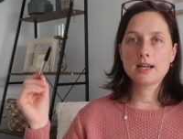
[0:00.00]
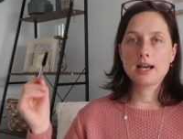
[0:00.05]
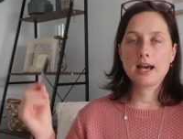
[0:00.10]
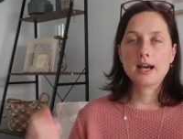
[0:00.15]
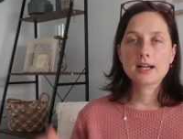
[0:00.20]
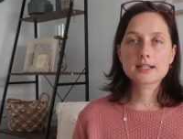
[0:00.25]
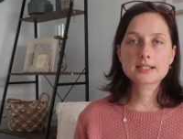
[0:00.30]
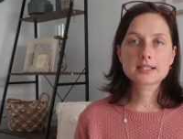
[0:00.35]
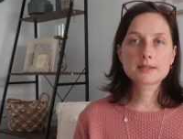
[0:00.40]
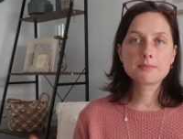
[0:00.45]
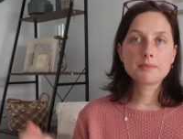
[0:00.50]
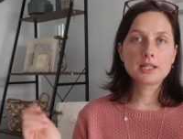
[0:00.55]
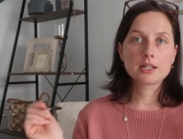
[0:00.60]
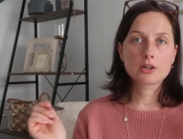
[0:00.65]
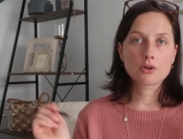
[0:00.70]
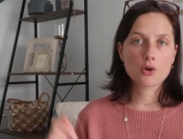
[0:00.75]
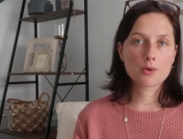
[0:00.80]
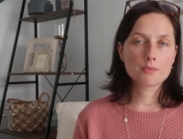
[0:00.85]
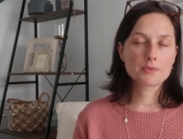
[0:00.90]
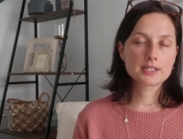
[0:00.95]
ask me in
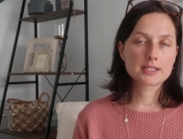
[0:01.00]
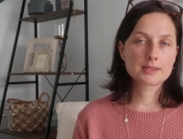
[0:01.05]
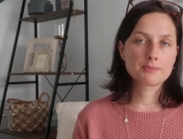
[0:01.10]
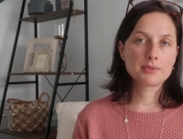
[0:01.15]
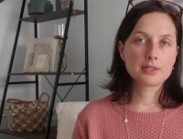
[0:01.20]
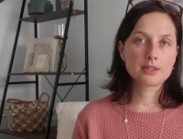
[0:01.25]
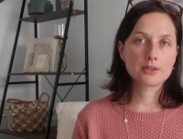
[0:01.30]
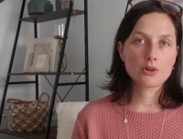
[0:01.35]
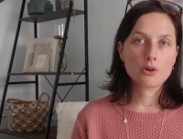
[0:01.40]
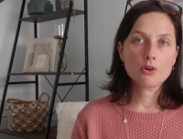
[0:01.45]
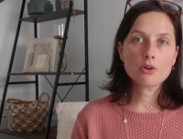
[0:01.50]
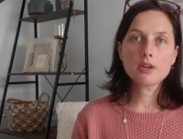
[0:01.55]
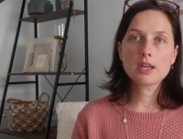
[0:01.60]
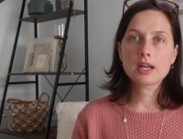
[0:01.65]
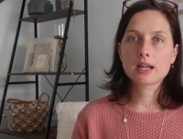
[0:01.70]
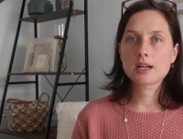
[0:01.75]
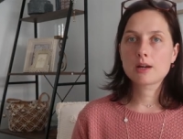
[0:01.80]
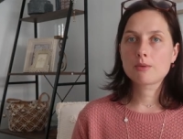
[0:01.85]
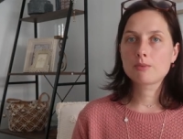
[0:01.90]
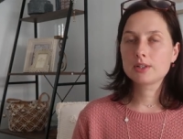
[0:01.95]
the comments below
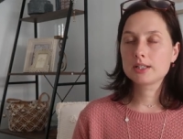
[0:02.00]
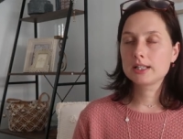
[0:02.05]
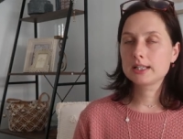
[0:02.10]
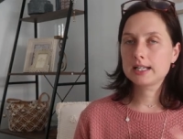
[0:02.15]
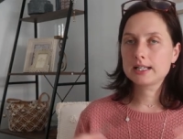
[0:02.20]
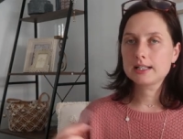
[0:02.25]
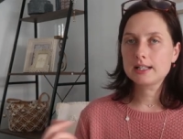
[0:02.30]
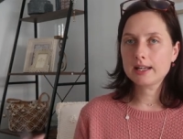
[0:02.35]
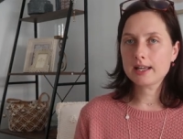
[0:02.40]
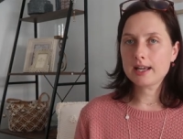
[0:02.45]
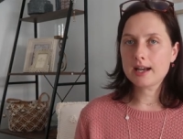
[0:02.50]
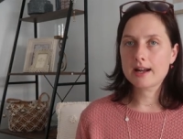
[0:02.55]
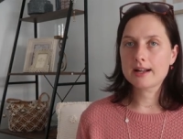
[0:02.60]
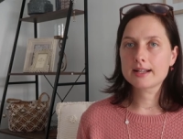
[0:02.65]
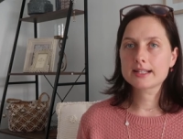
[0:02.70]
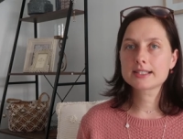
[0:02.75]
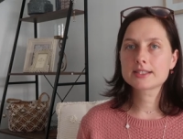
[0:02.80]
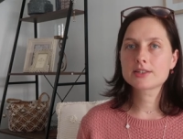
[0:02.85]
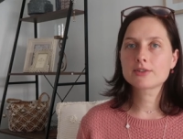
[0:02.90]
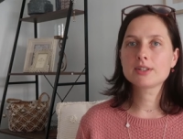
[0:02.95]
and I will gladly
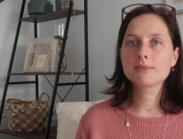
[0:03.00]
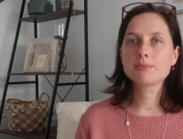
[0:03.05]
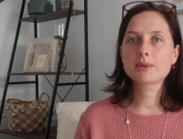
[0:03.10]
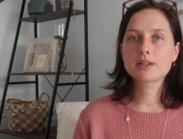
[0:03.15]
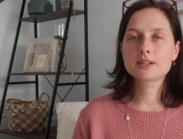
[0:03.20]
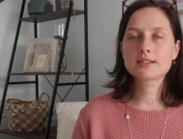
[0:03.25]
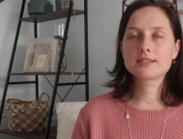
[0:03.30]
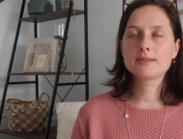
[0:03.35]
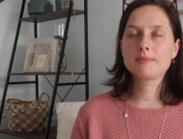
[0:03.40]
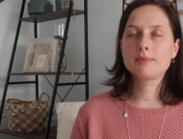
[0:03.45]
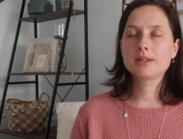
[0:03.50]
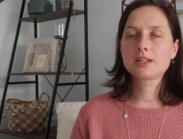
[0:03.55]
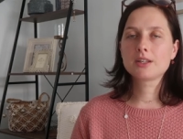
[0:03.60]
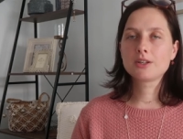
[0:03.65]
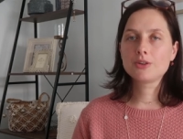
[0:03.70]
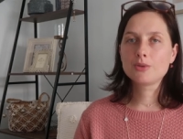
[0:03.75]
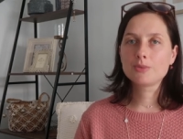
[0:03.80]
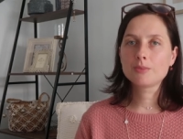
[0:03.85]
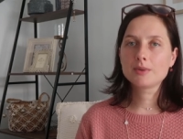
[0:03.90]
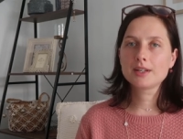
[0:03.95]
answer it, because I'm a
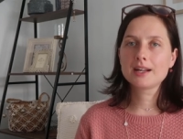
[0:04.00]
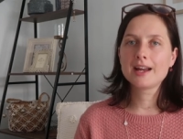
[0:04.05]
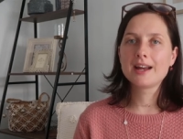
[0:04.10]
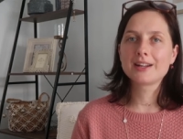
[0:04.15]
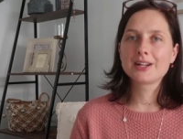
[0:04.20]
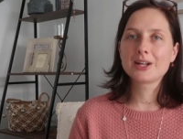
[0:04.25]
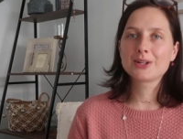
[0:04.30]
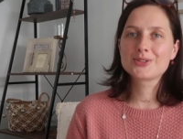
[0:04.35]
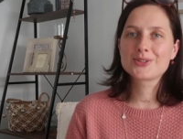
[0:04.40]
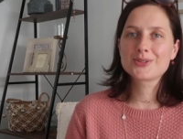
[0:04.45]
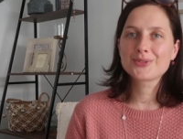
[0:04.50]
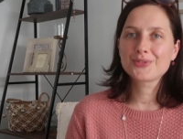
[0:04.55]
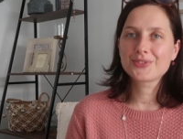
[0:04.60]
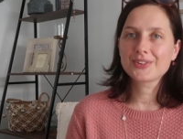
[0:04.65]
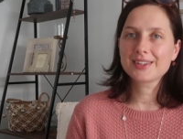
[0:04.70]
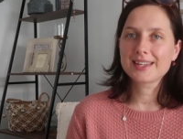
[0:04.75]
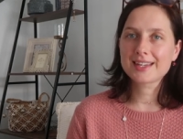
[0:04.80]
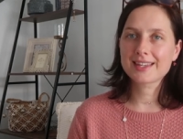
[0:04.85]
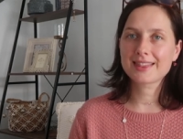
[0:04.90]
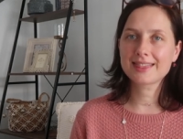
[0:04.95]
human and I do
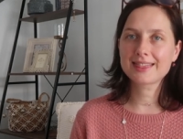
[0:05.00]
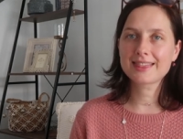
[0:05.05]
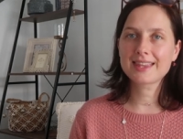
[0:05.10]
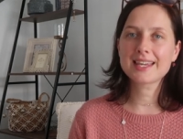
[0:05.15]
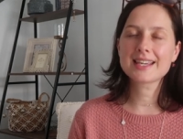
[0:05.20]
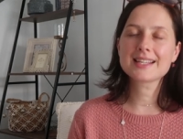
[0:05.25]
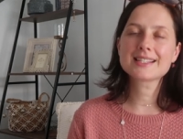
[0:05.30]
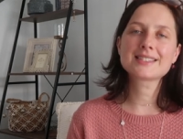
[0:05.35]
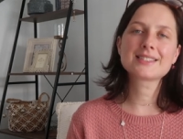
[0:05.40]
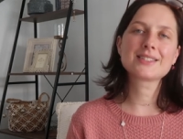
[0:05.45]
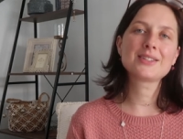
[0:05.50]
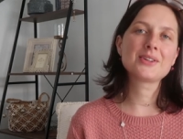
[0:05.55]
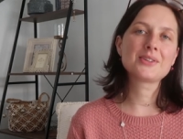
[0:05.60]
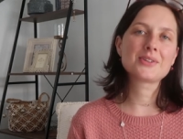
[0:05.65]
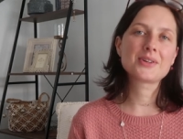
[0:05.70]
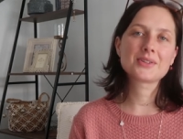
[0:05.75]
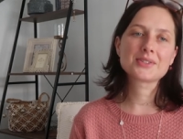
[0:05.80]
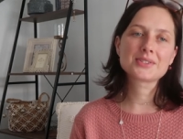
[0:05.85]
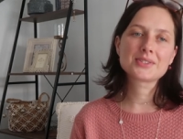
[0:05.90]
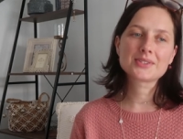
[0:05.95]
forget things, you know.